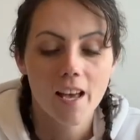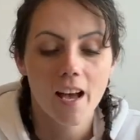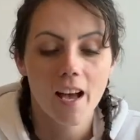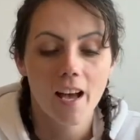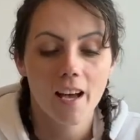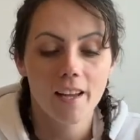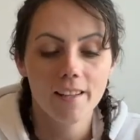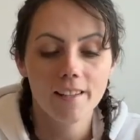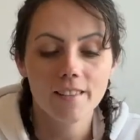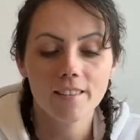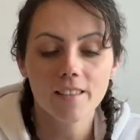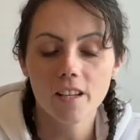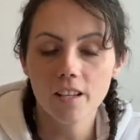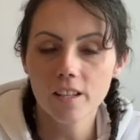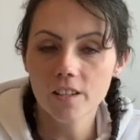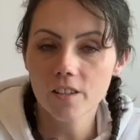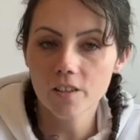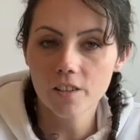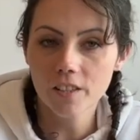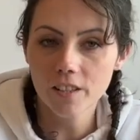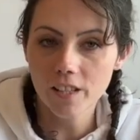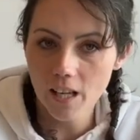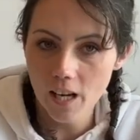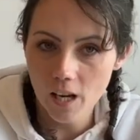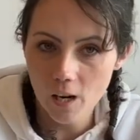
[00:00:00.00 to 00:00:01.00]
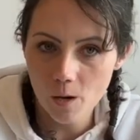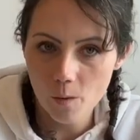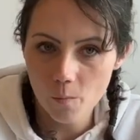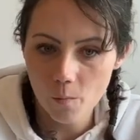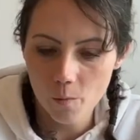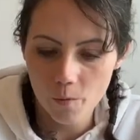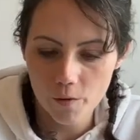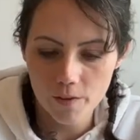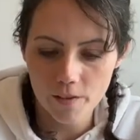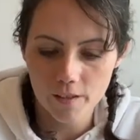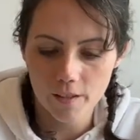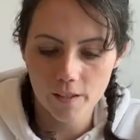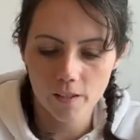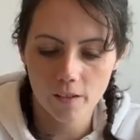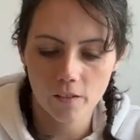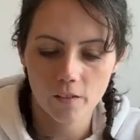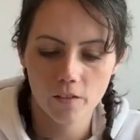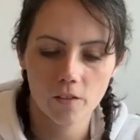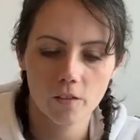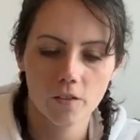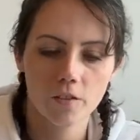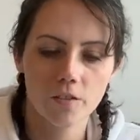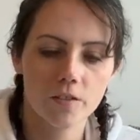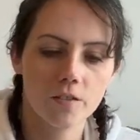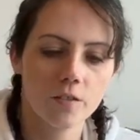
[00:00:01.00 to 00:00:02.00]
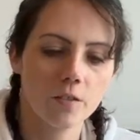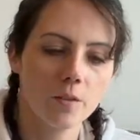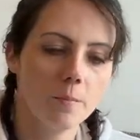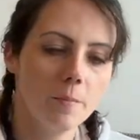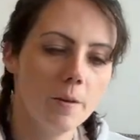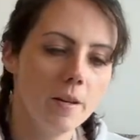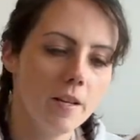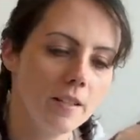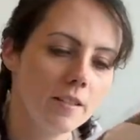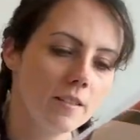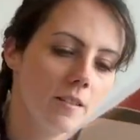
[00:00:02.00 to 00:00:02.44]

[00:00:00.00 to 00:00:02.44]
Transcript: And he's kind of got a cowboy thing going on, so I picked